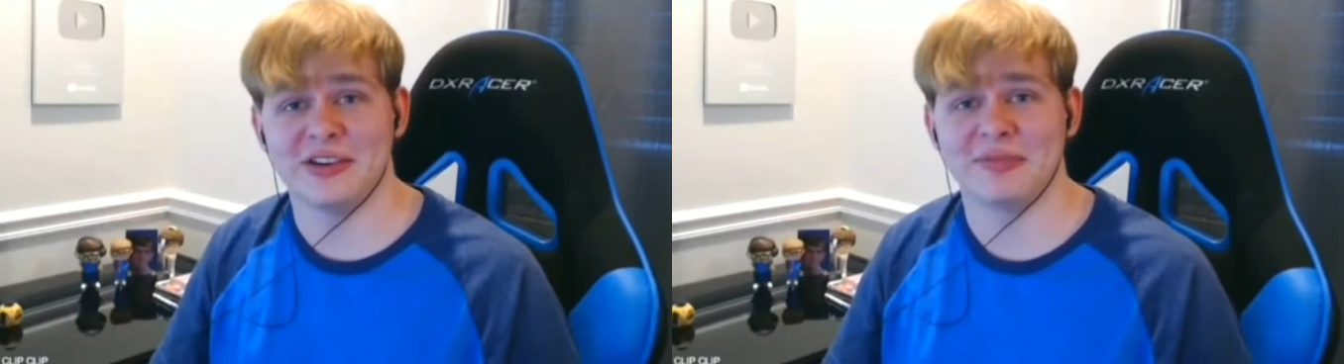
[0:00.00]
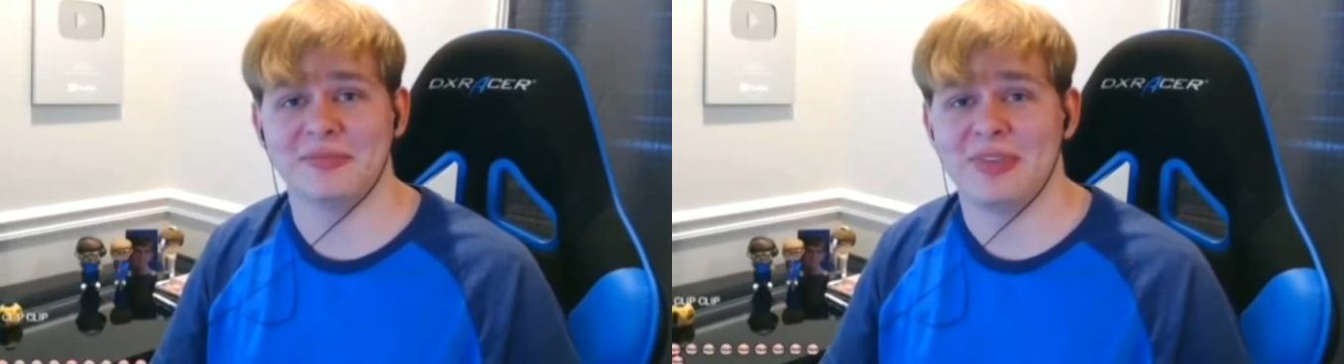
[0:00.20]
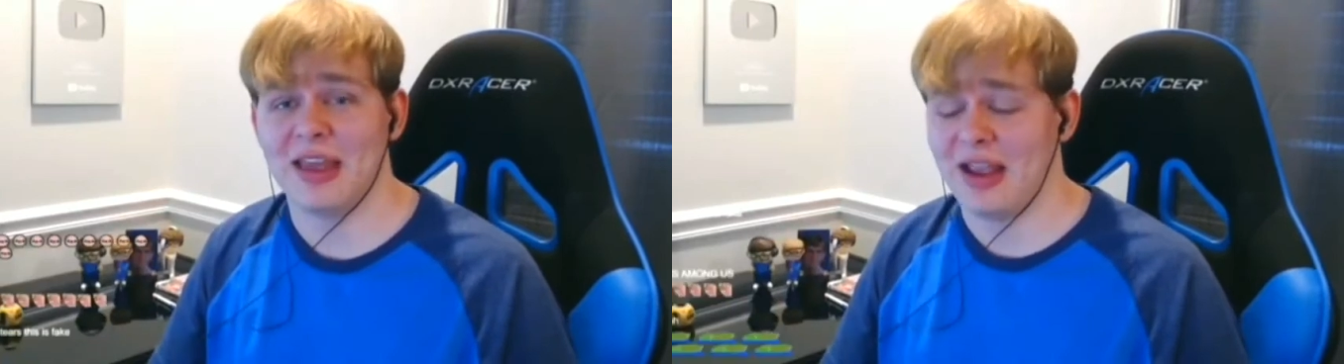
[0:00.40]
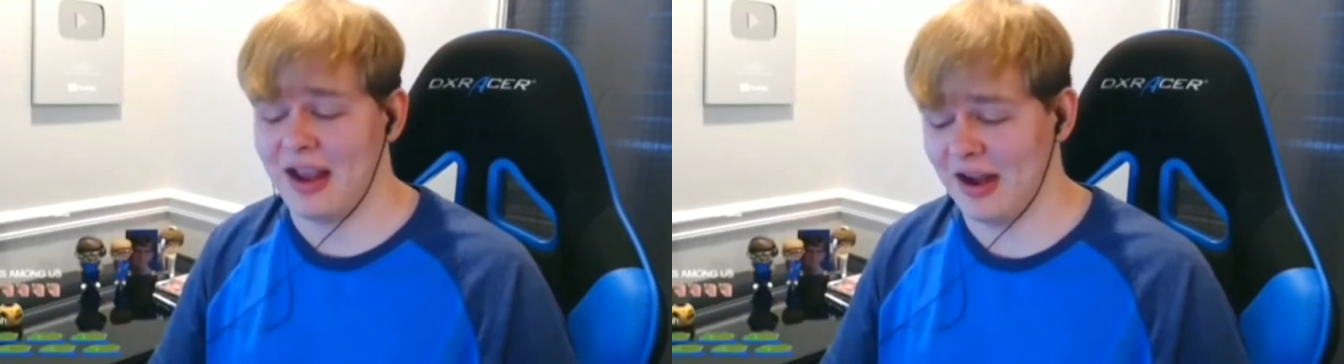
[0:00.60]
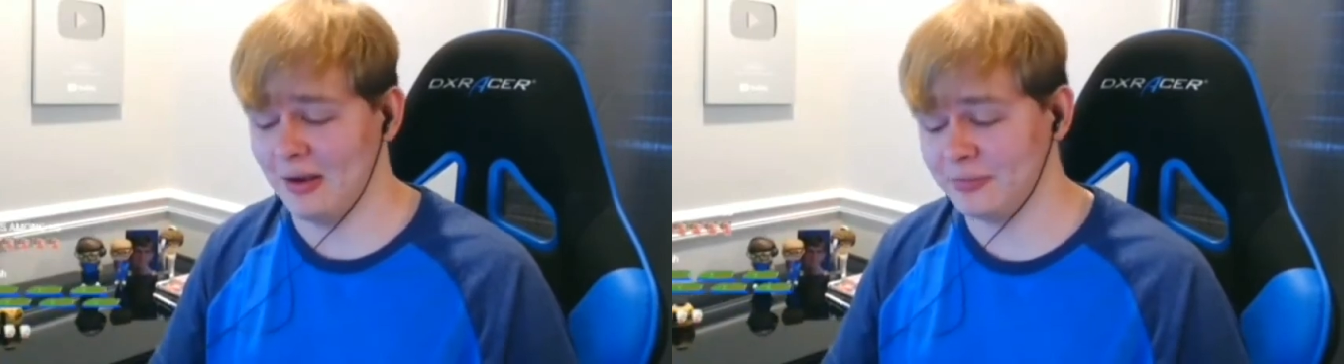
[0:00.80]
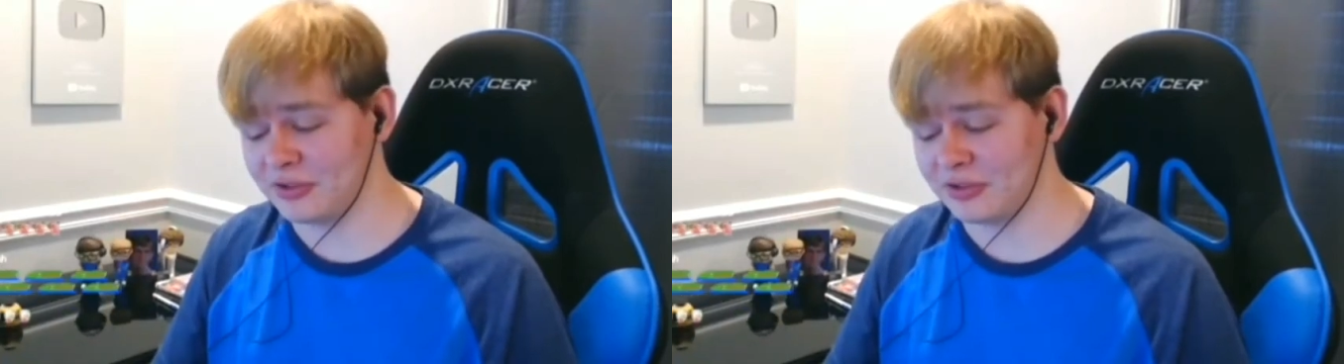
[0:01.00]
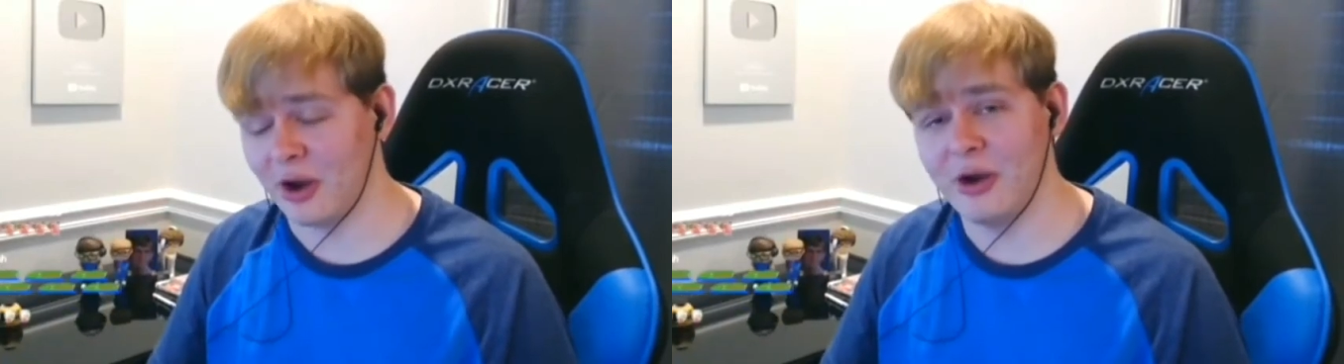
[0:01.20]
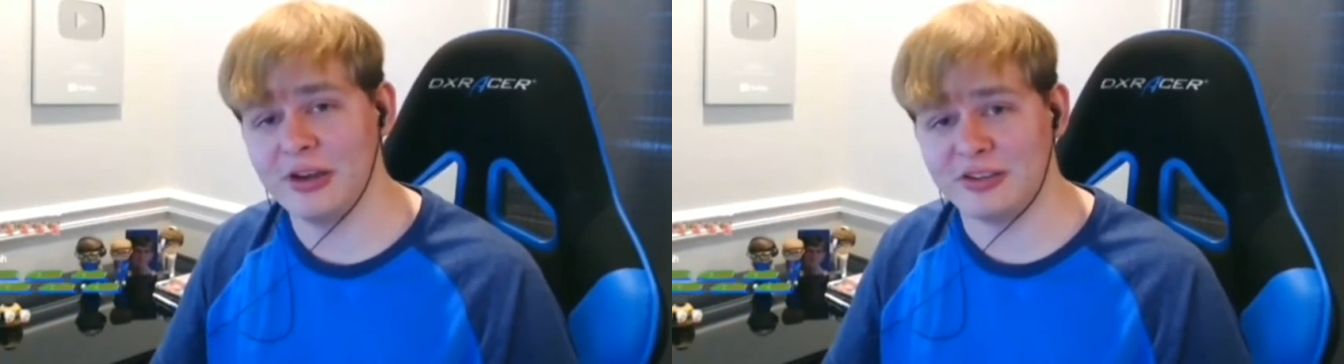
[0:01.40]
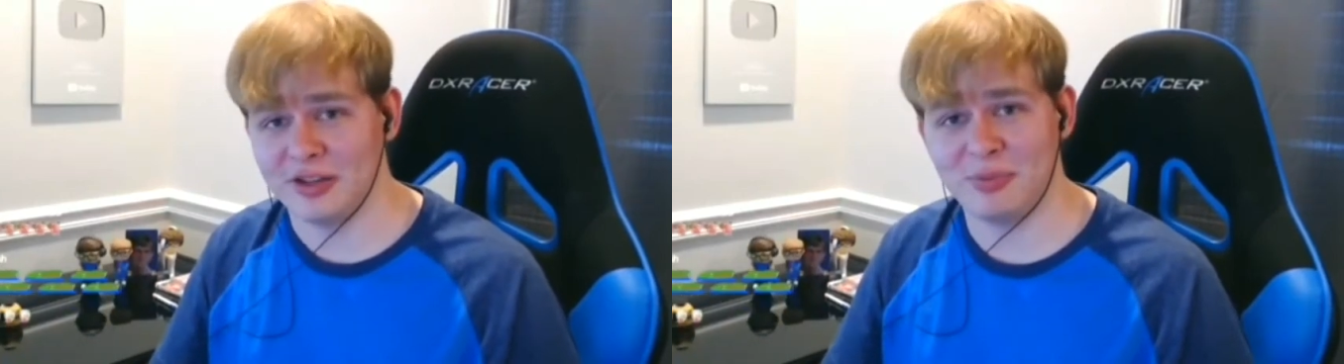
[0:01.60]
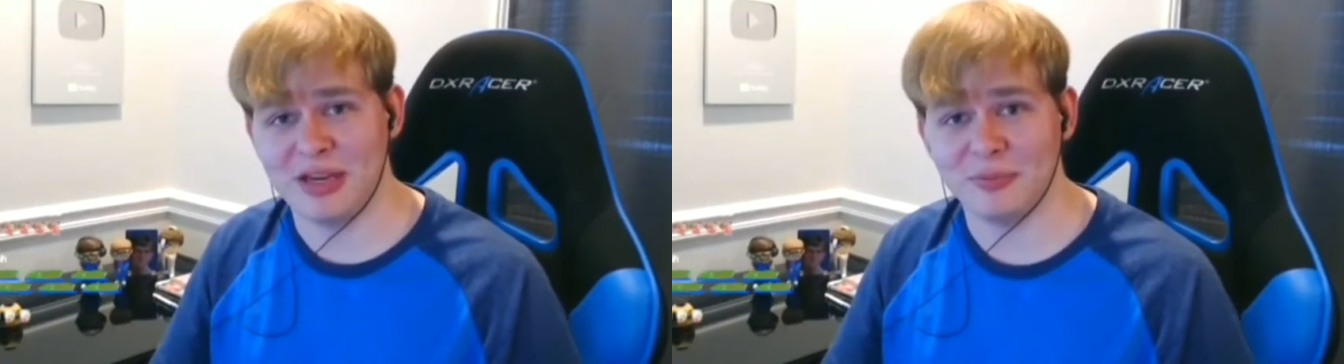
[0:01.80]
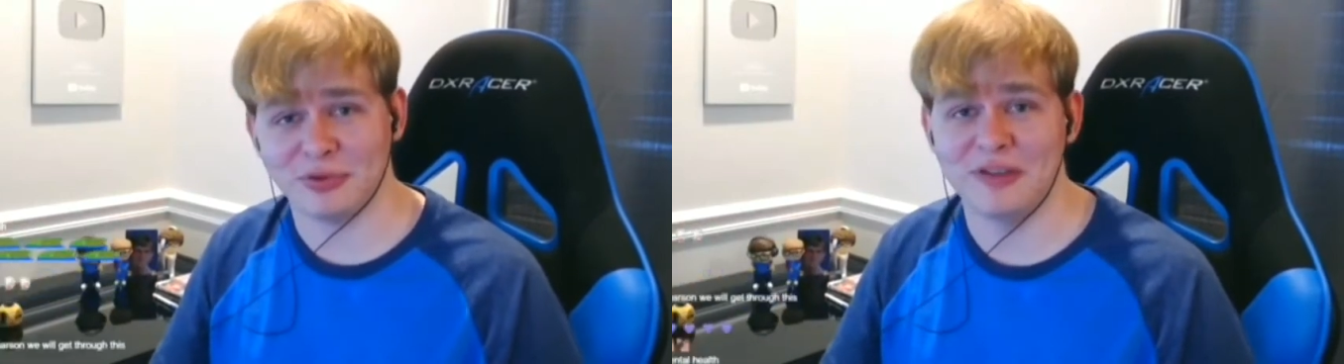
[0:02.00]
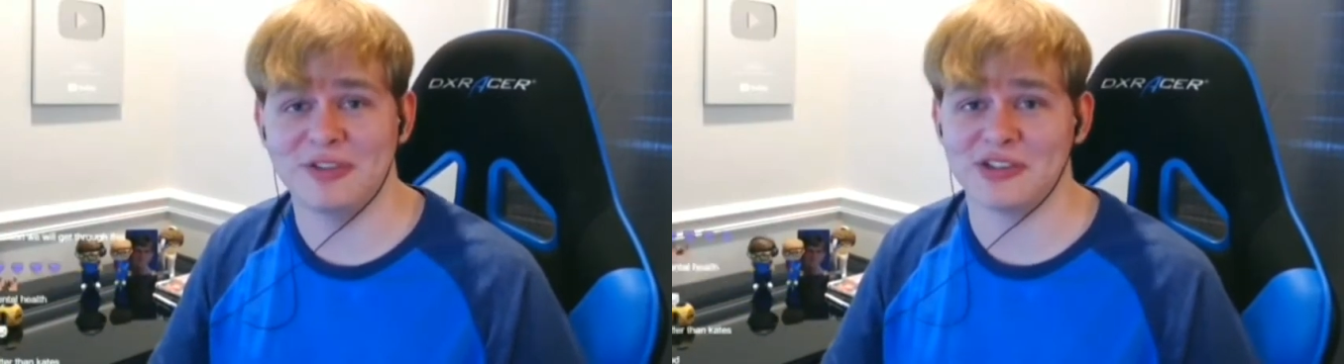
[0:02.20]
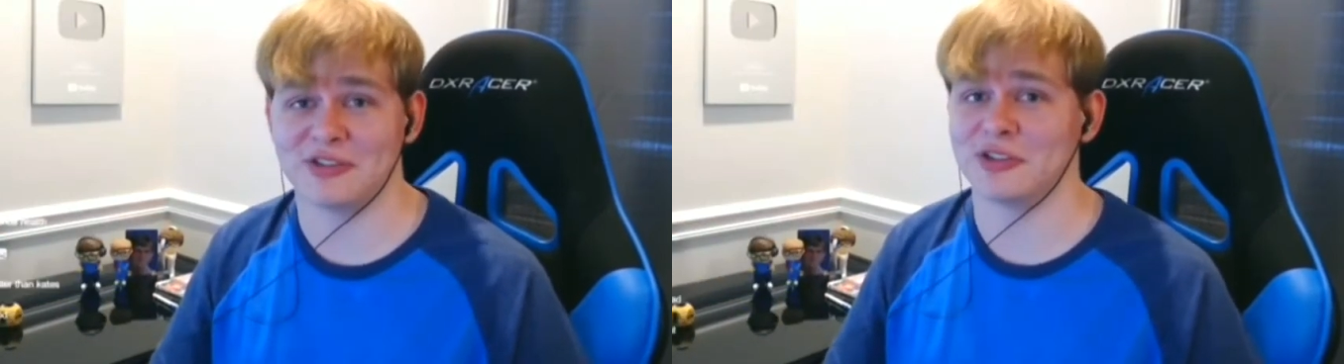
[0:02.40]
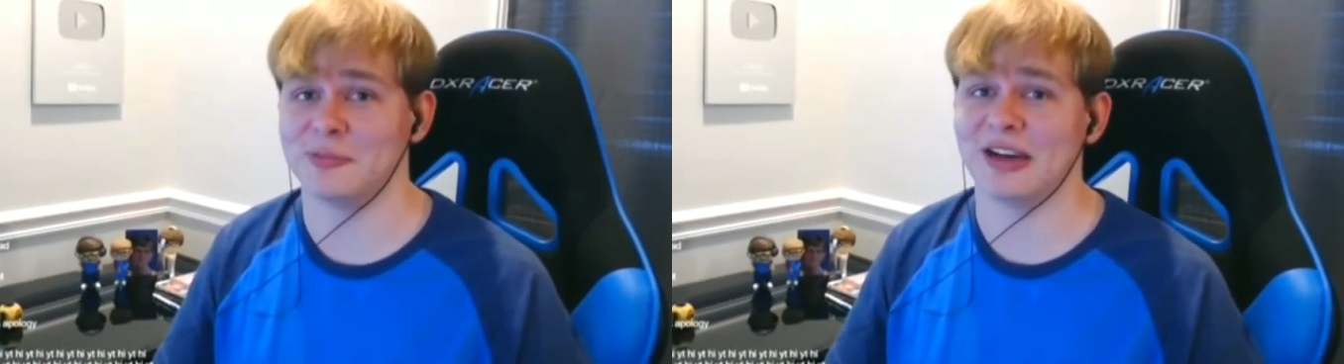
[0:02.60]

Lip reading: and I'm sorry to the people I've disrespected.